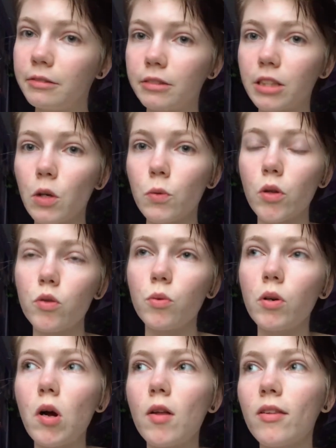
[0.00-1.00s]
So those
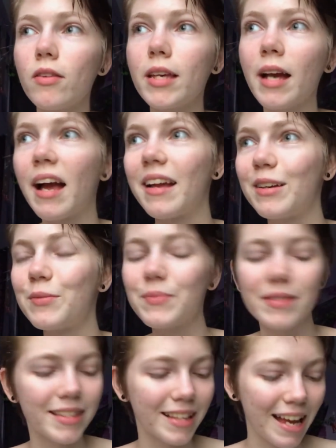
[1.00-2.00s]
were all of the
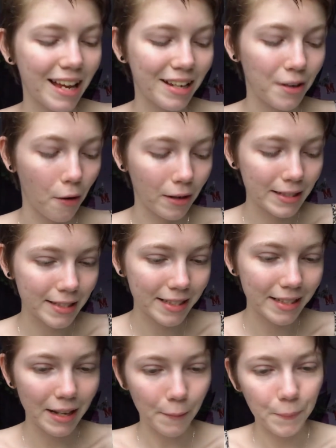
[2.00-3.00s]
items, and
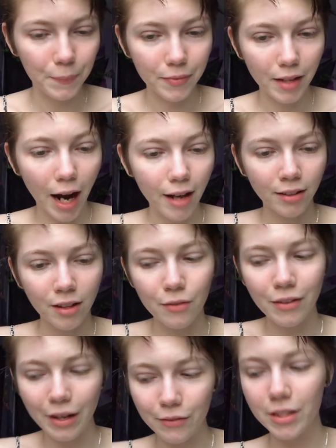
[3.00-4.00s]
honestly, I love
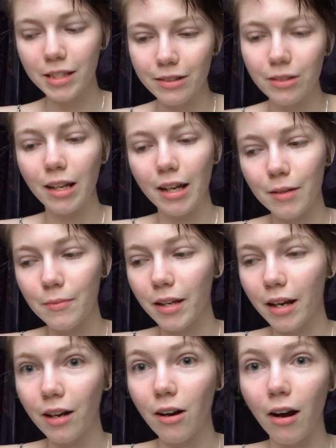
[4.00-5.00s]
every single item that
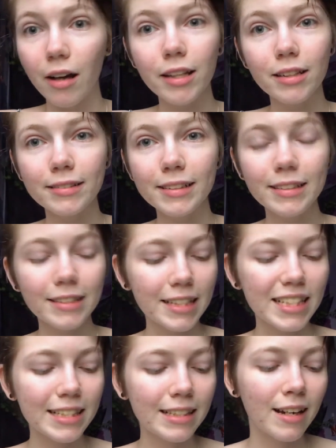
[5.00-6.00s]
I got in
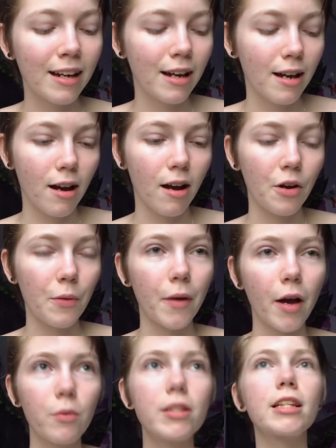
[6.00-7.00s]
this.
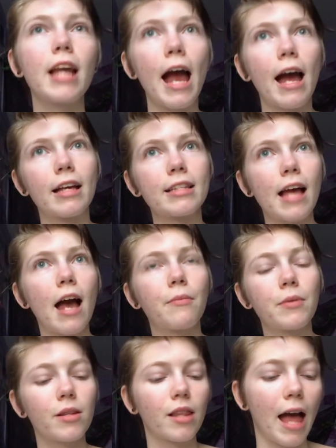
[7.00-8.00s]
I wasn't as
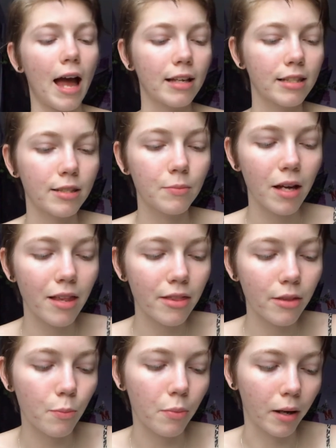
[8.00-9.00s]
happy last
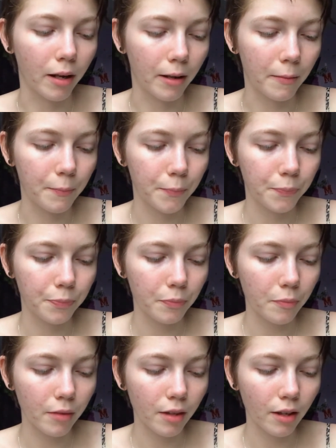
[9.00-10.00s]
month, but
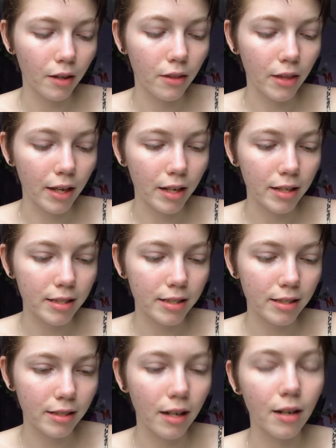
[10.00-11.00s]
this,